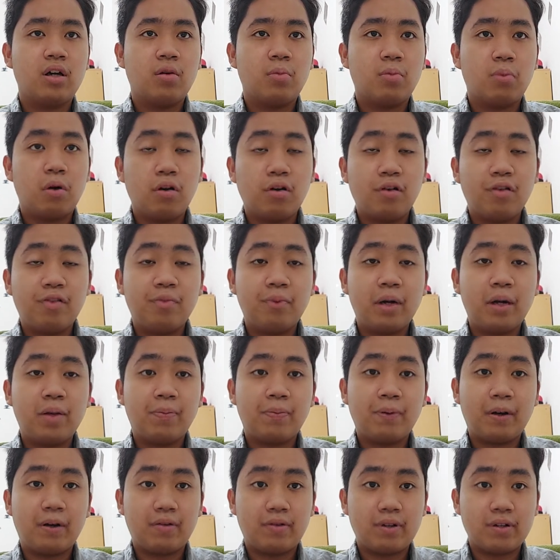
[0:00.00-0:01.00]
Both of my
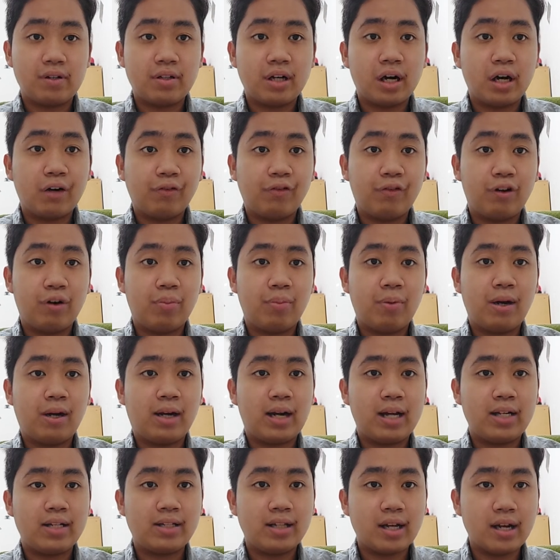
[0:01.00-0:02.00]
parents are from
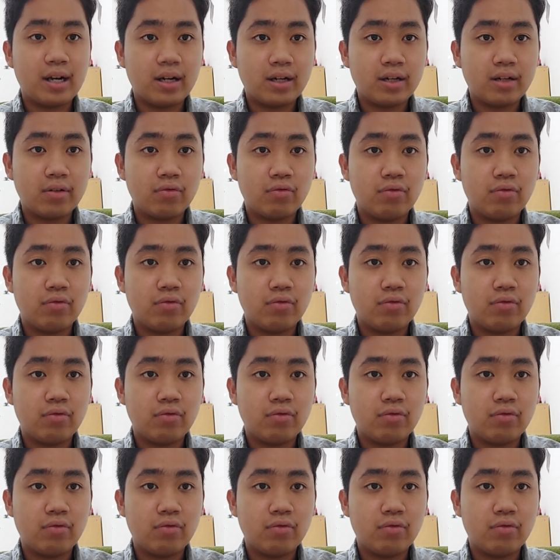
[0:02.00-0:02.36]
Makassar,